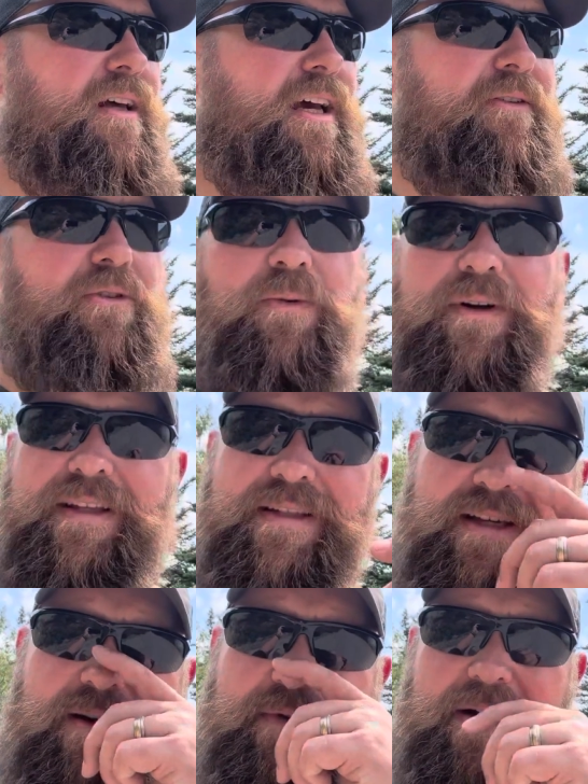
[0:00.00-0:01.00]
Everyone
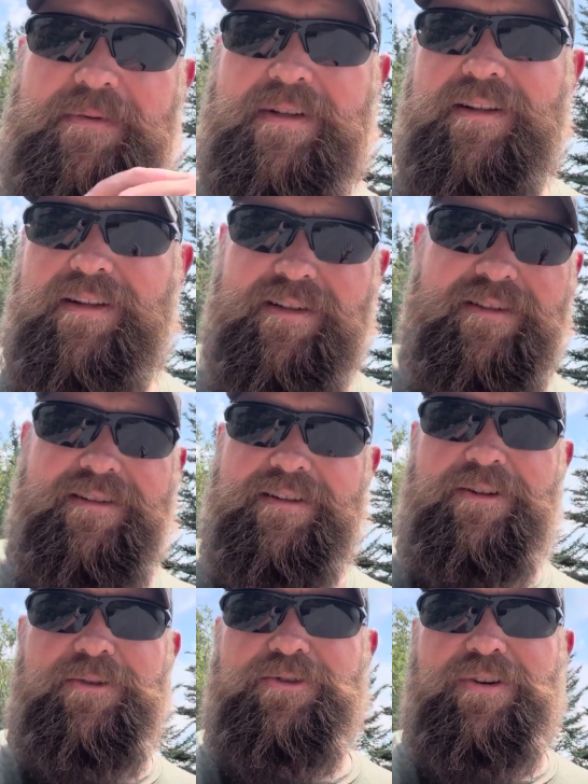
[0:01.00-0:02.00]
that's come up to the
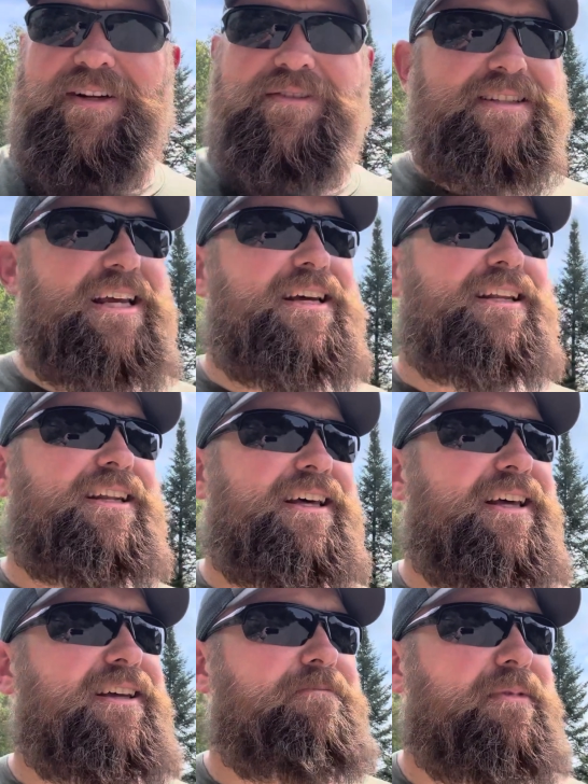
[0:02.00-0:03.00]
little trail stand
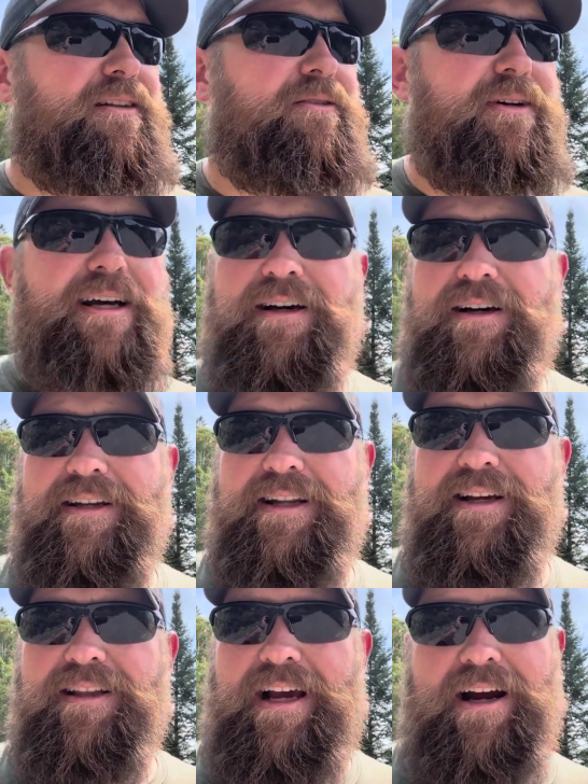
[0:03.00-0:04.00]
today, my little
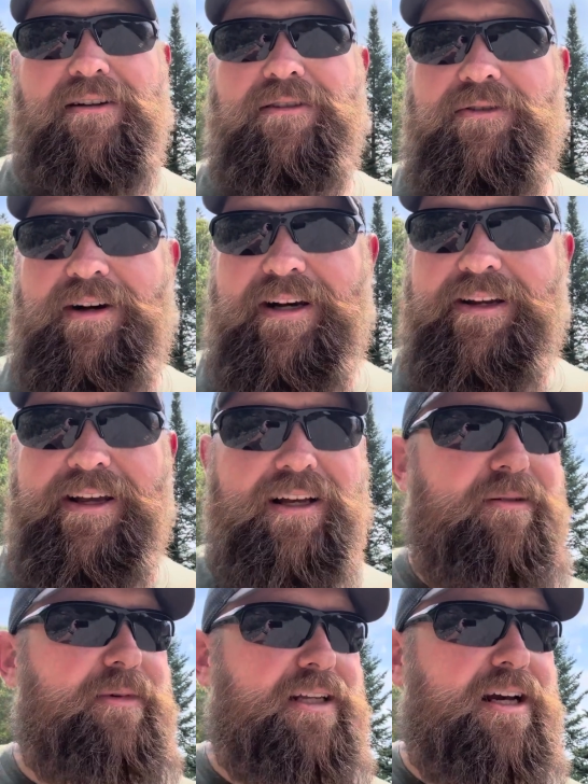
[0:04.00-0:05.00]
Honda, our little Honda
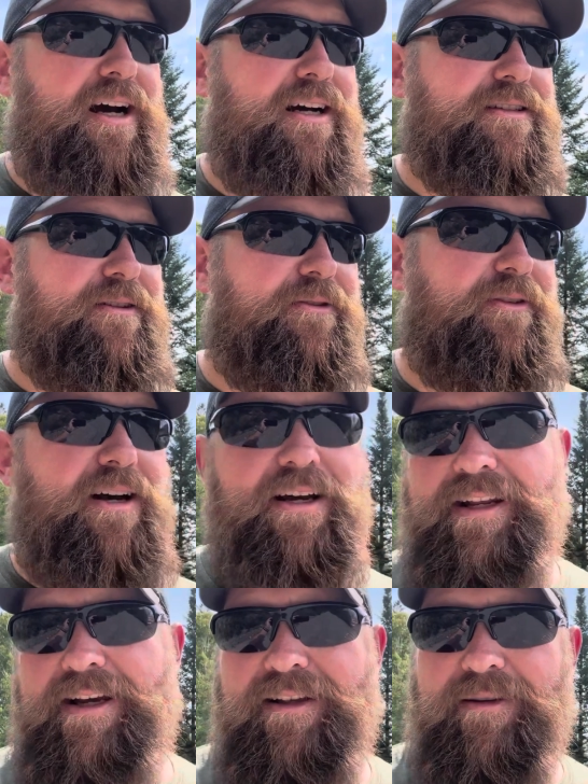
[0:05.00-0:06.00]
Element, God's little
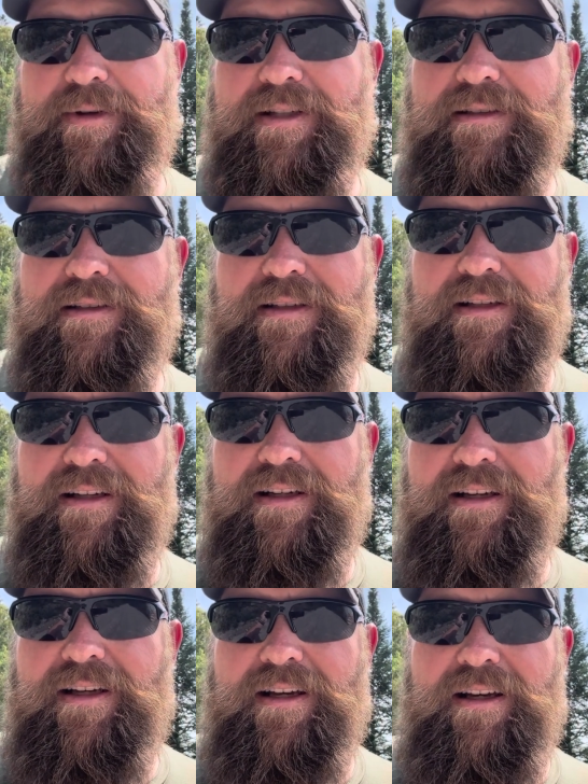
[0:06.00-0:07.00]
Honda Element,
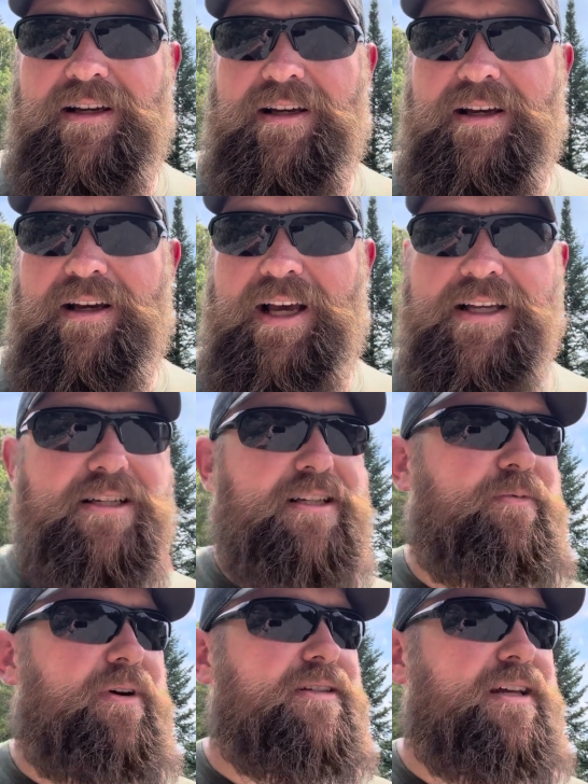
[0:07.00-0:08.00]
has
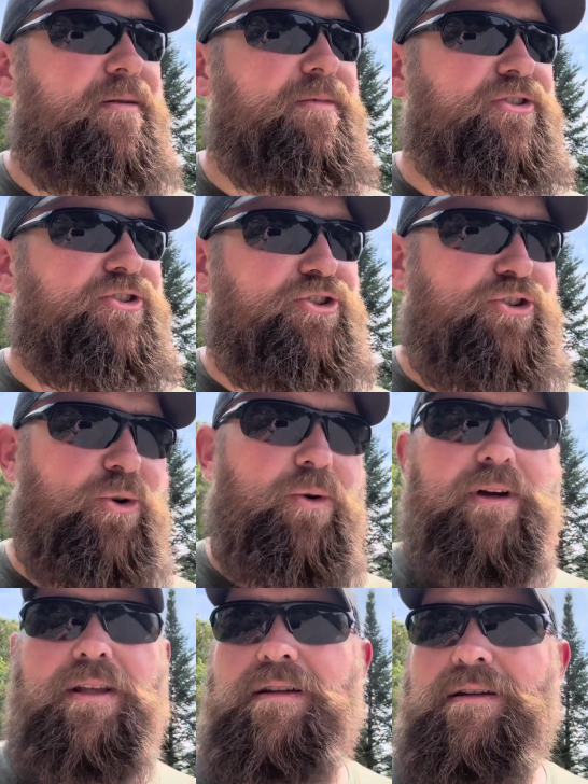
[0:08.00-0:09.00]
expressed how much
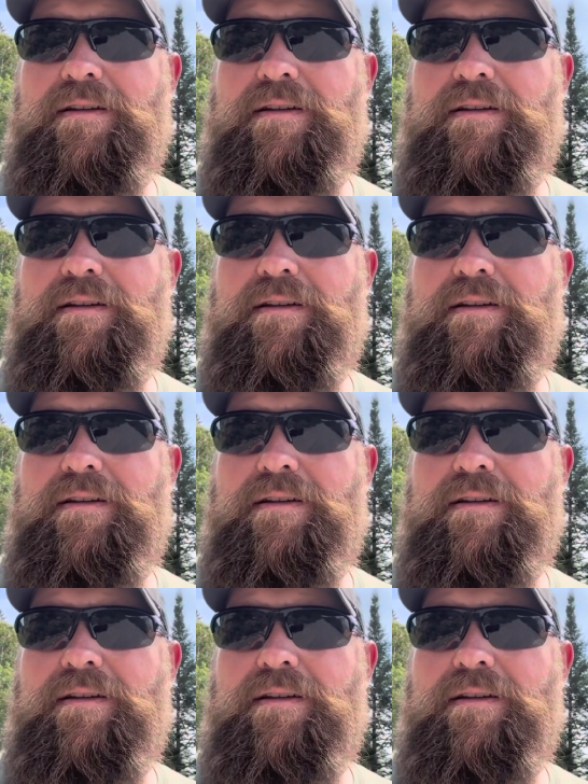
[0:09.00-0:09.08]
joy